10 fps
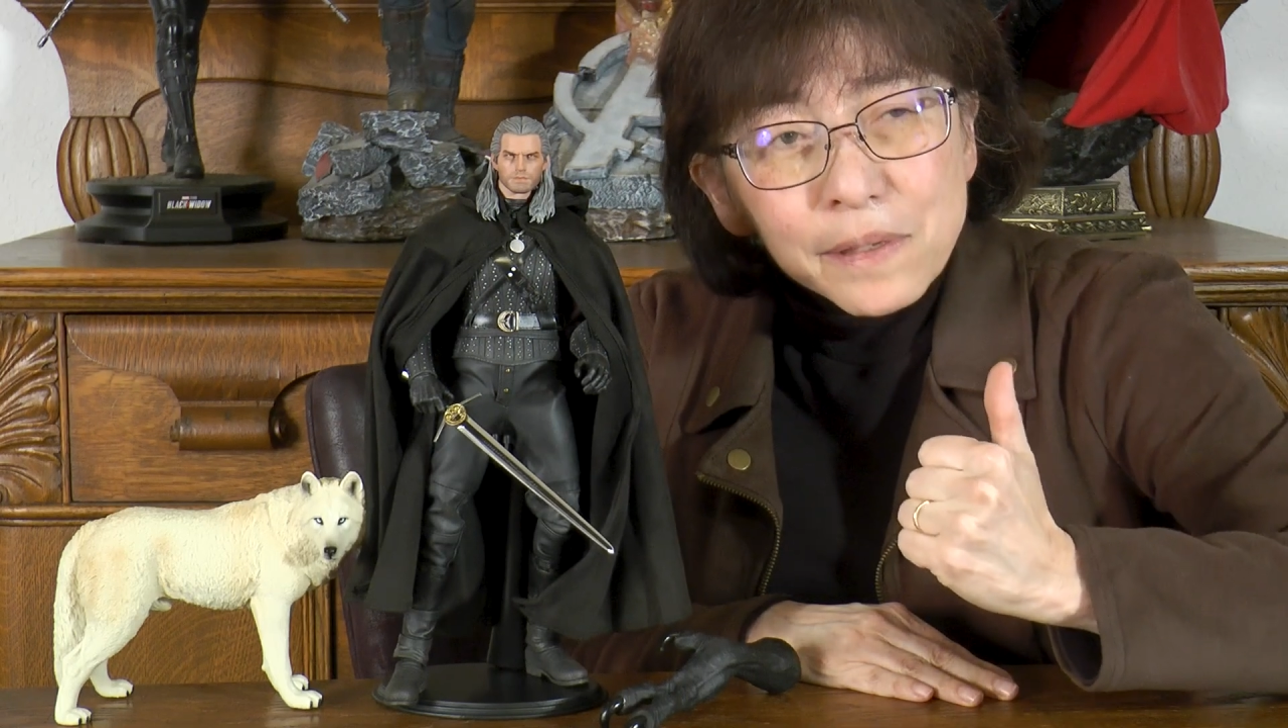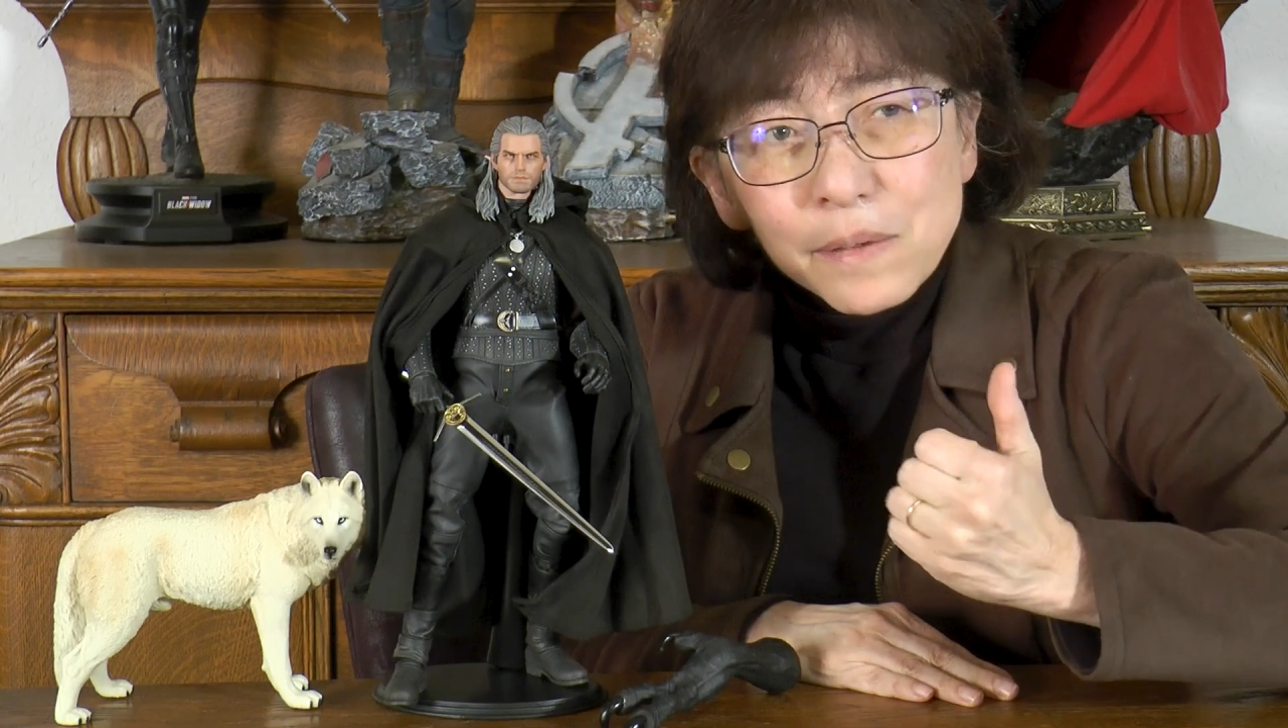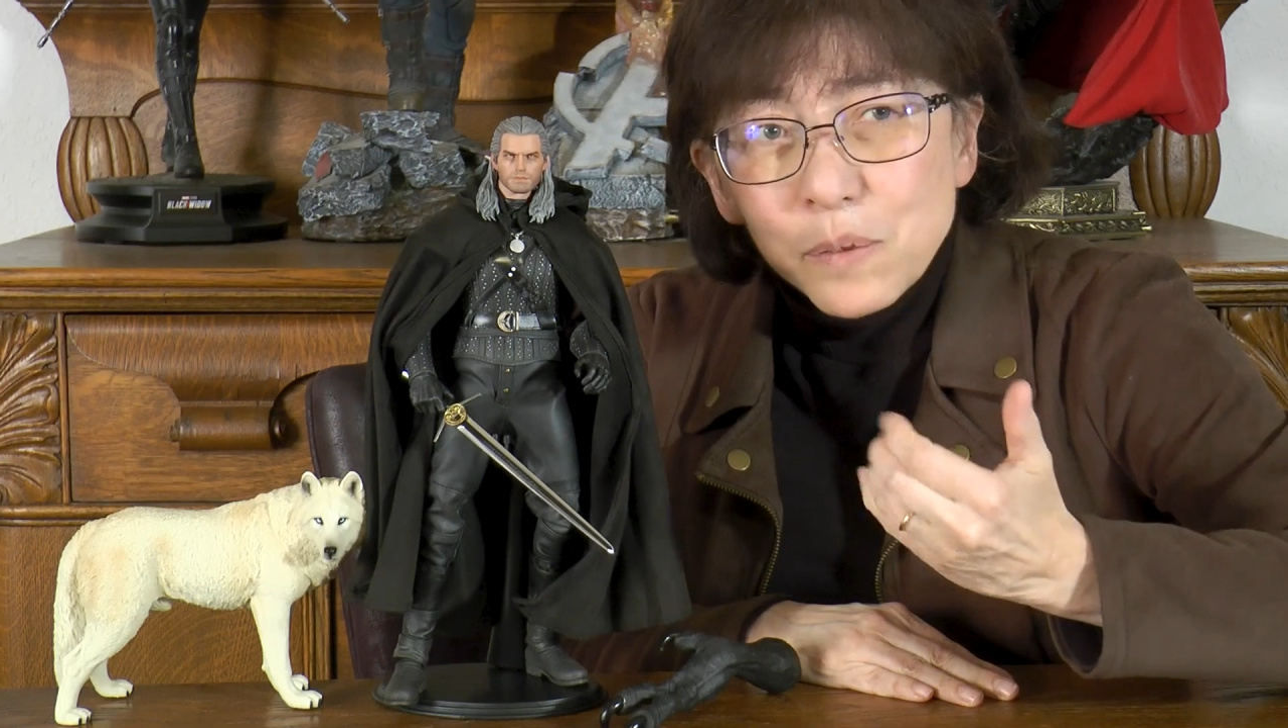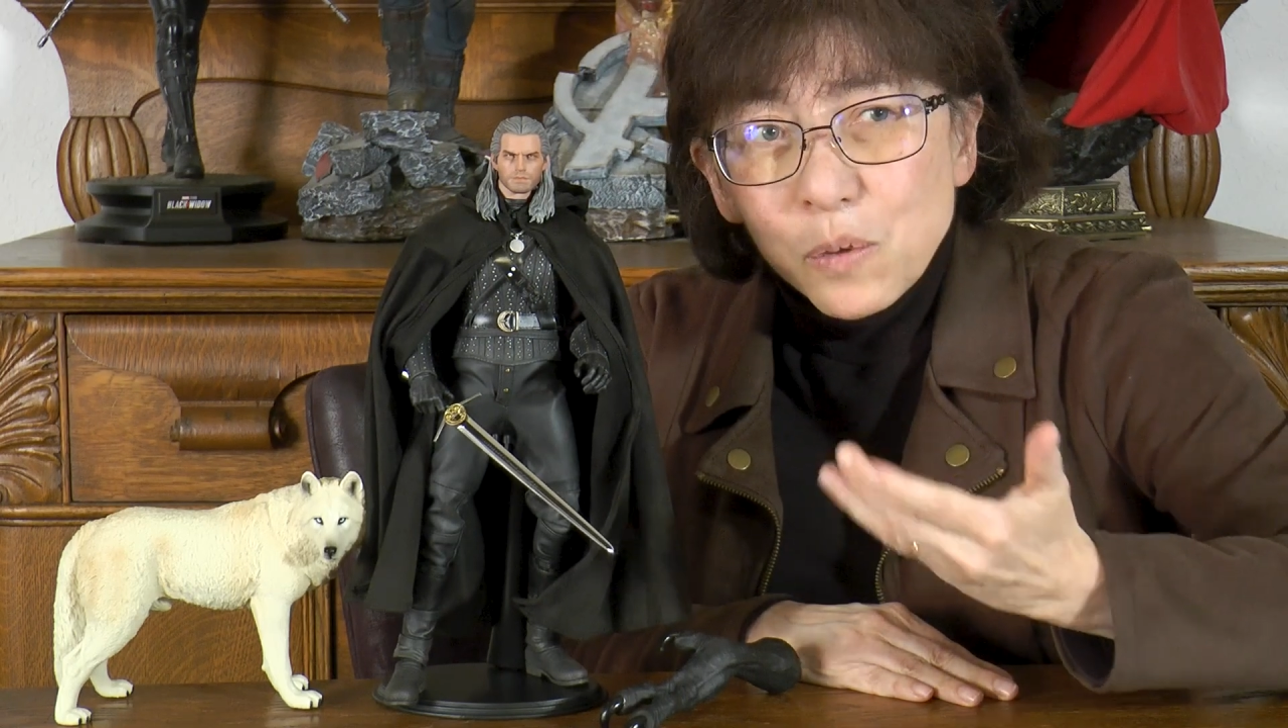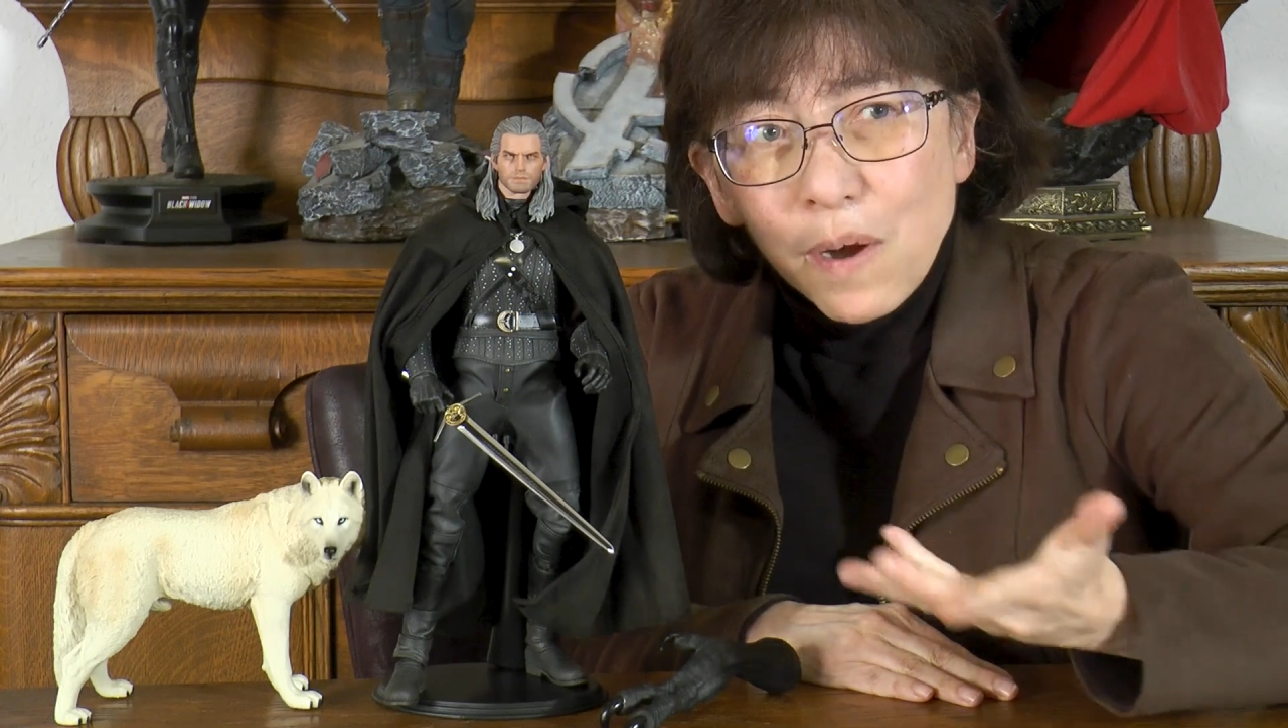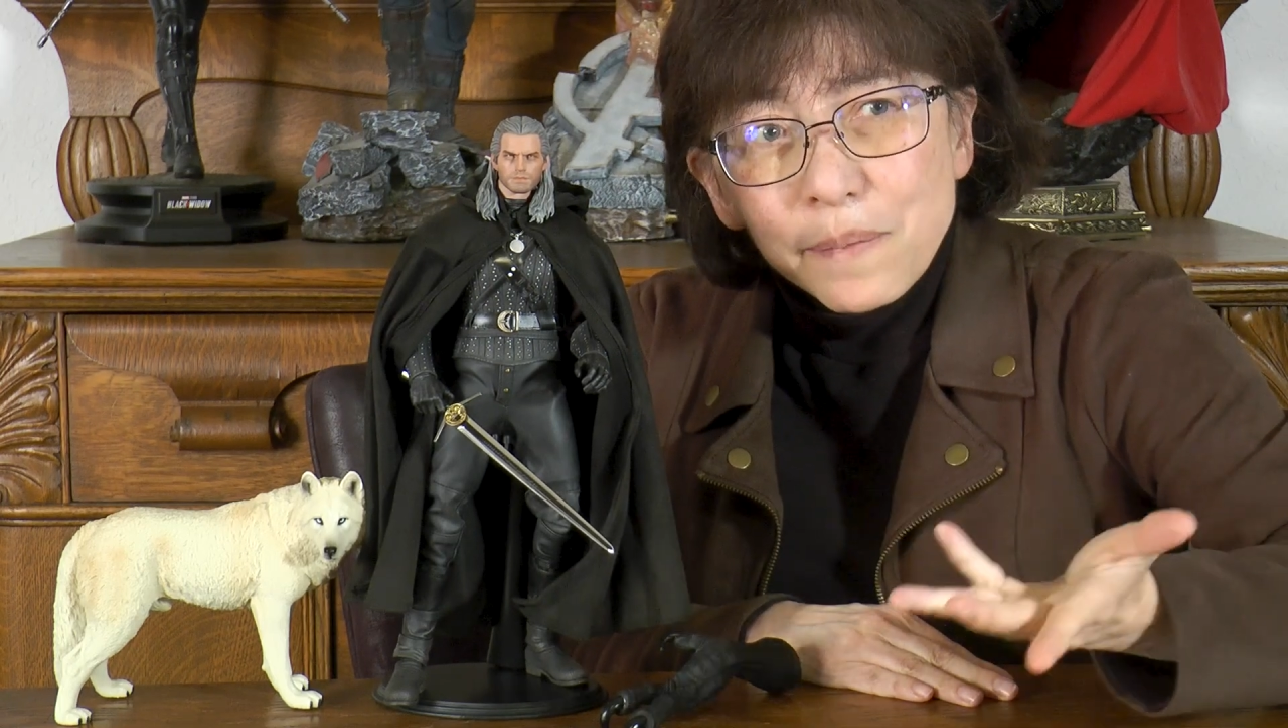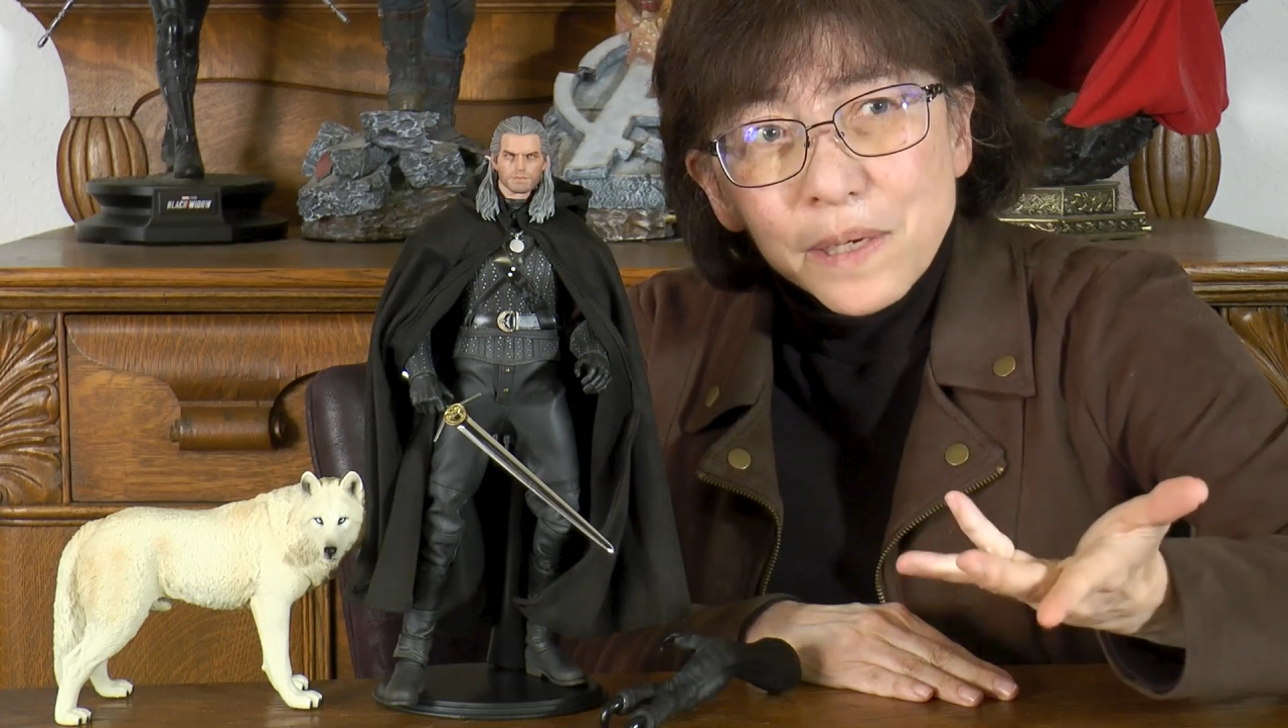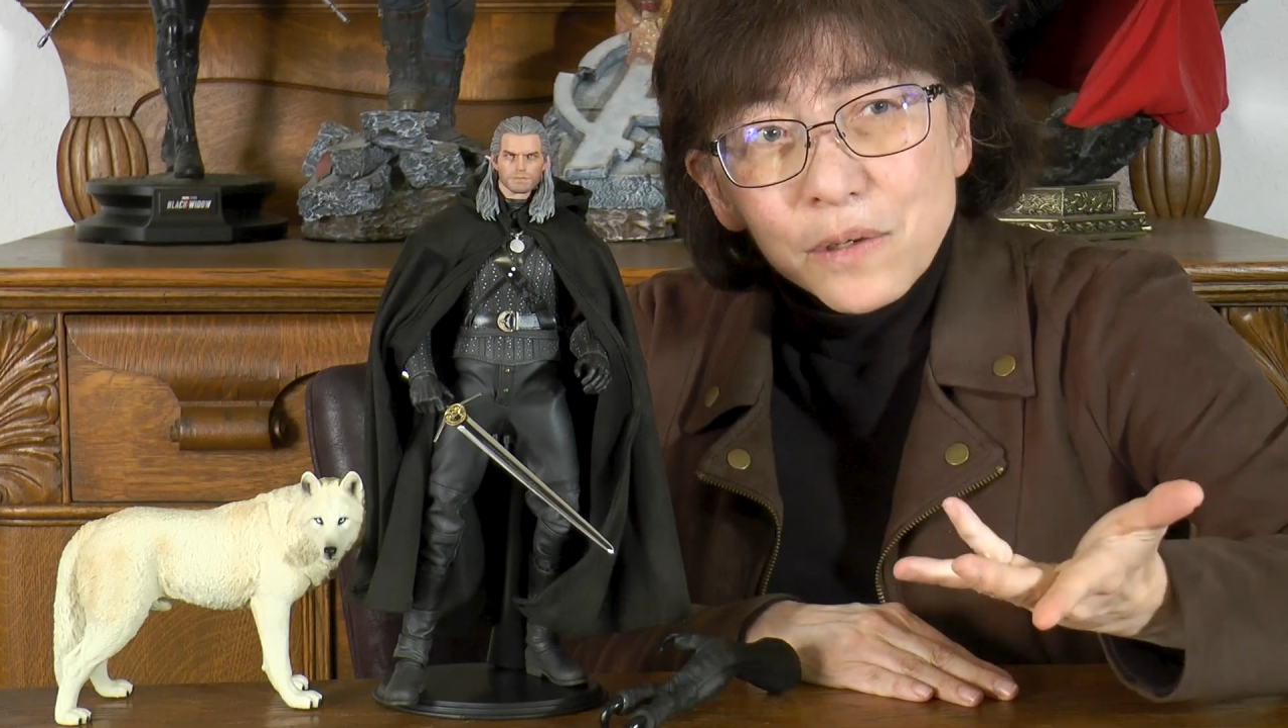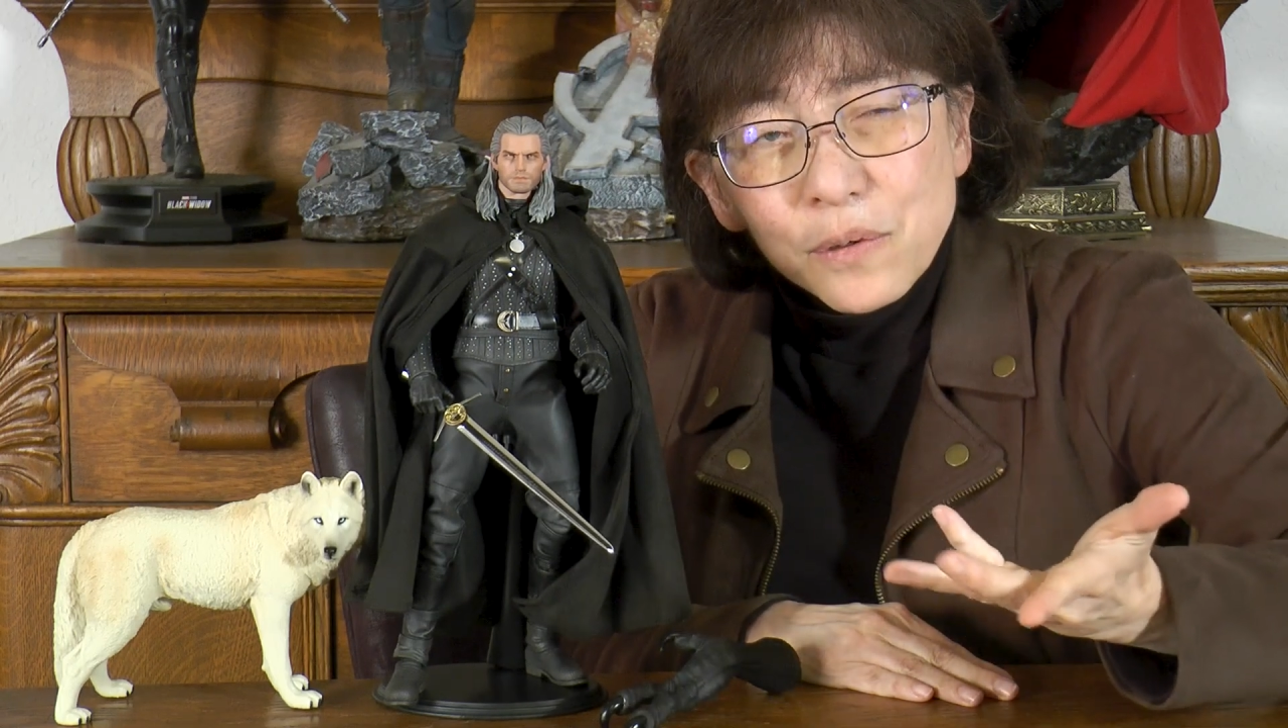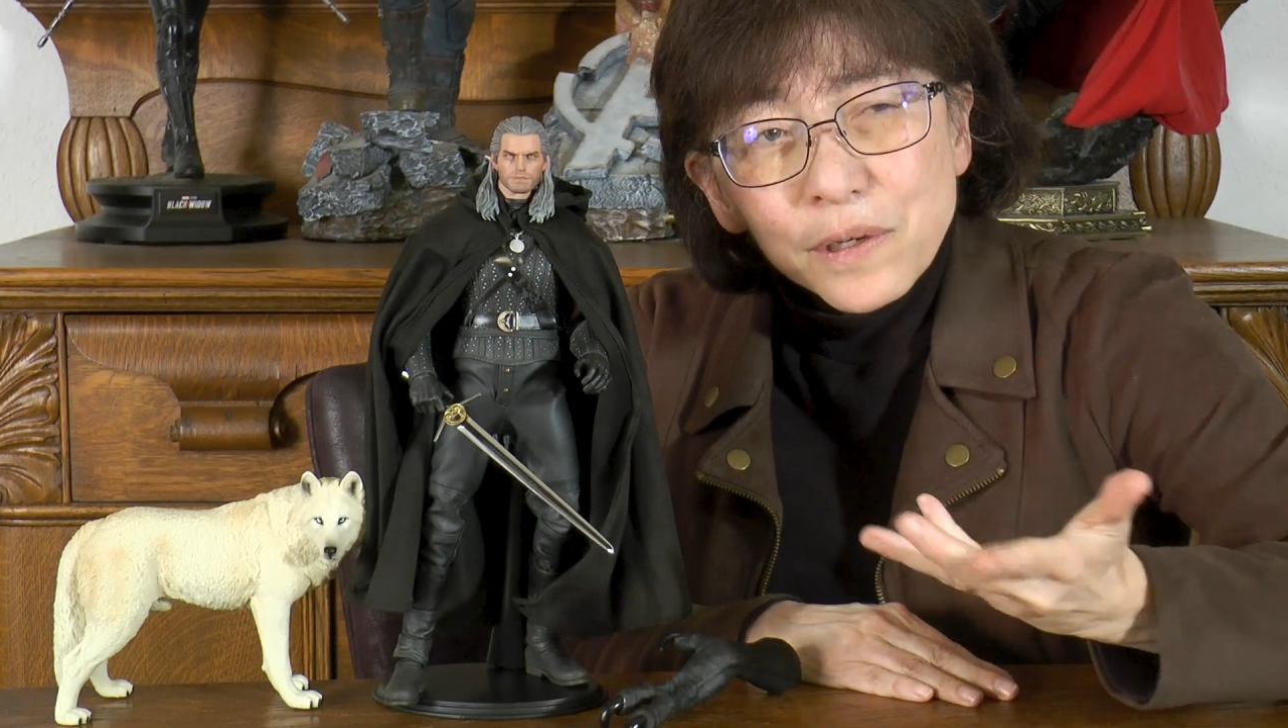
subscribing to